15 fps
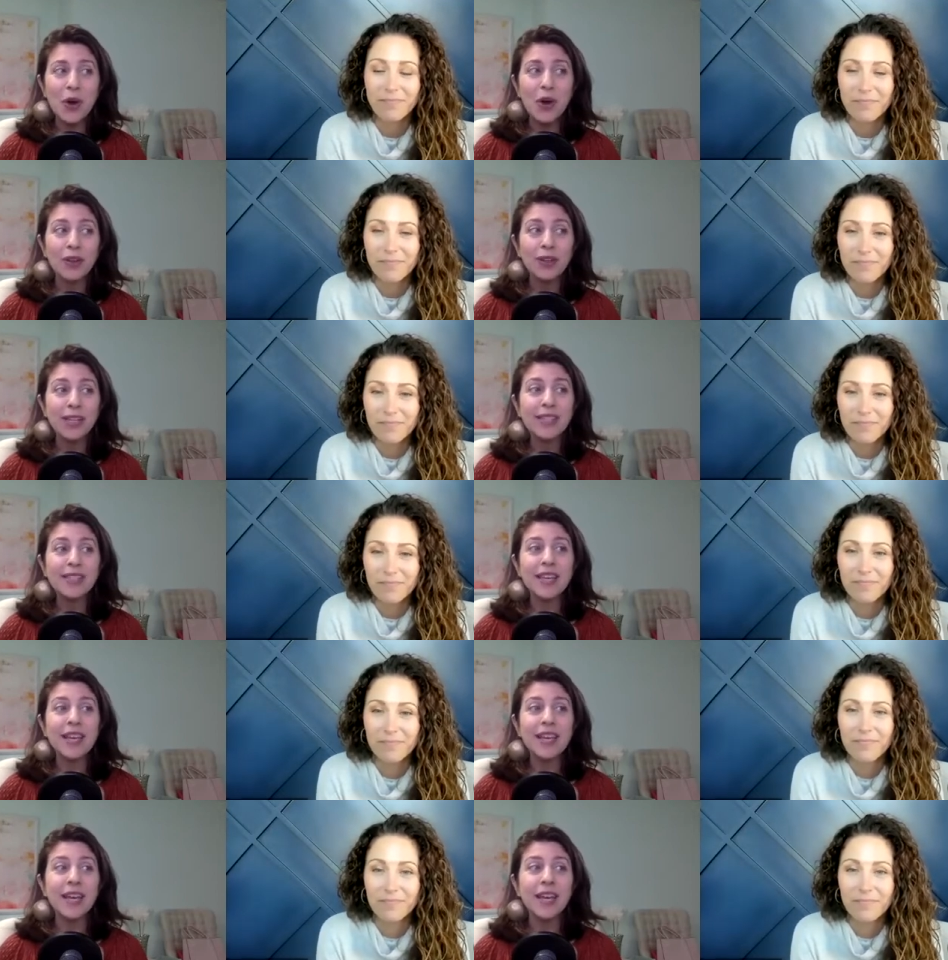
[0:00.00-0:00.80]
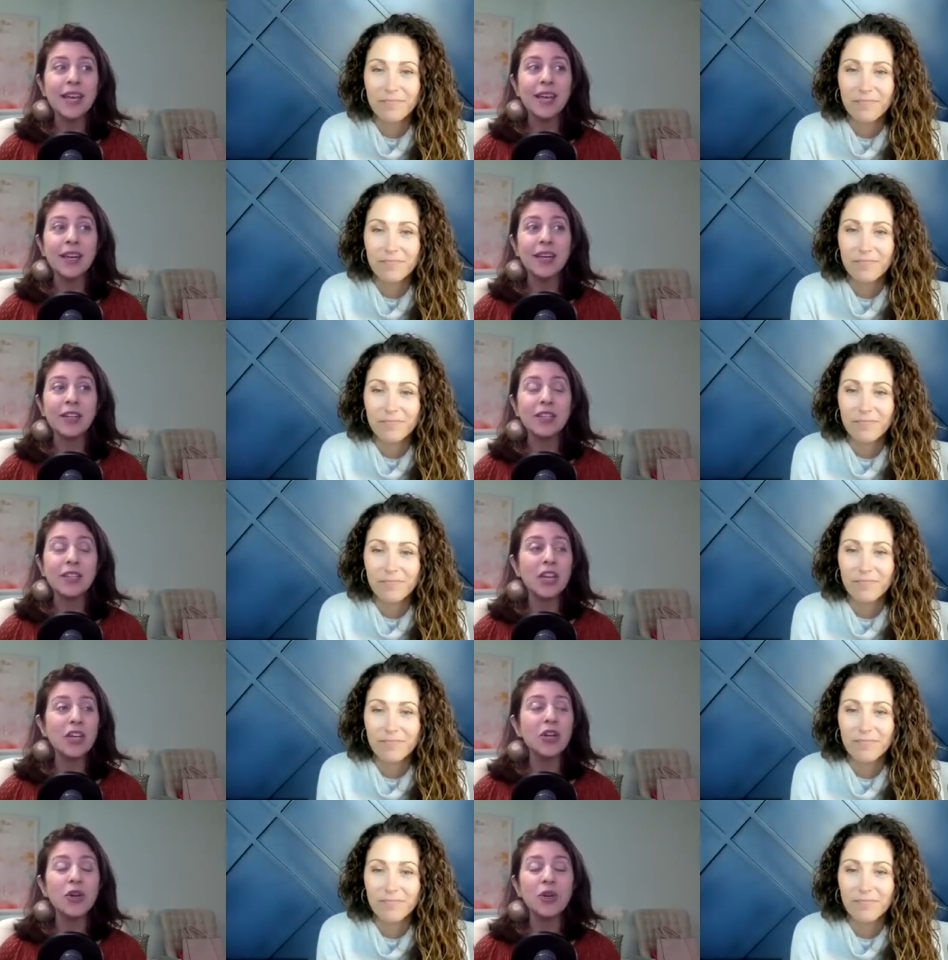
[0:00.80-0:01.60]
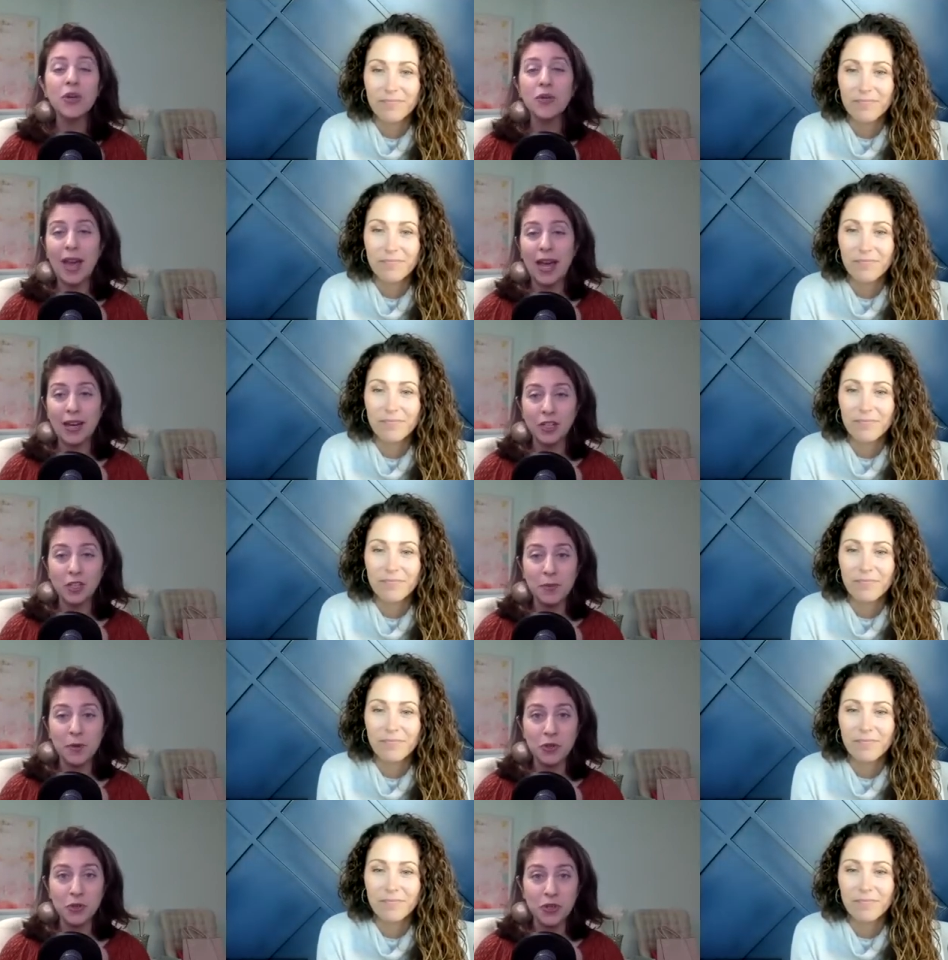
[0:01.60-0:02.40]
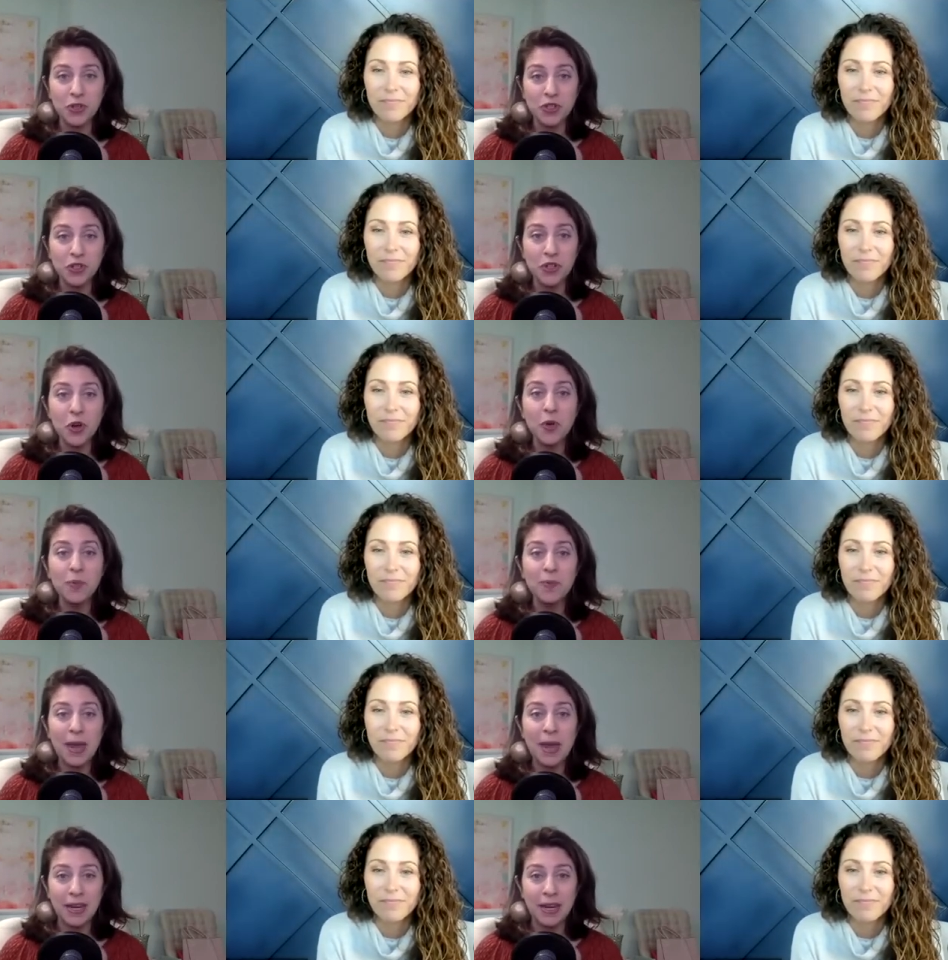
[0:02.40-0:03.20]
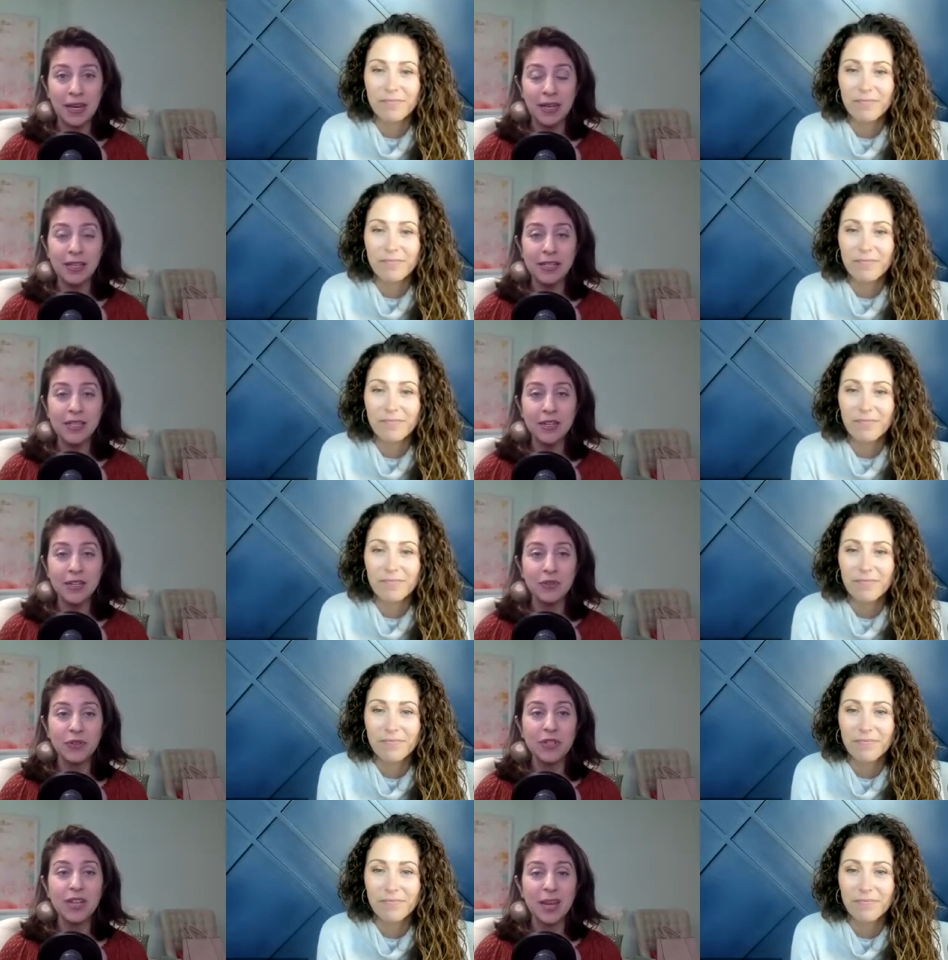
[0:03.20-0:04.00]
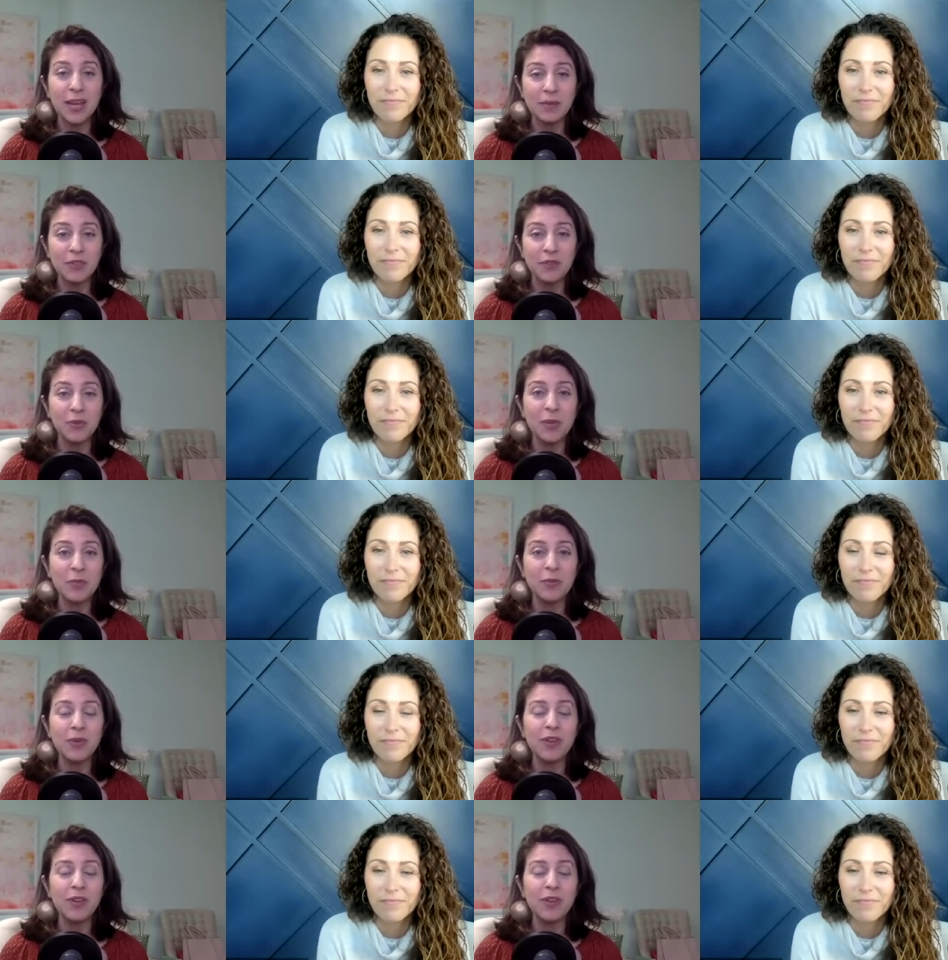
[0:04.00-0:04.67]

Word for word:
Speaker 1: let's say, because I know you've had exposure to so many different types of people,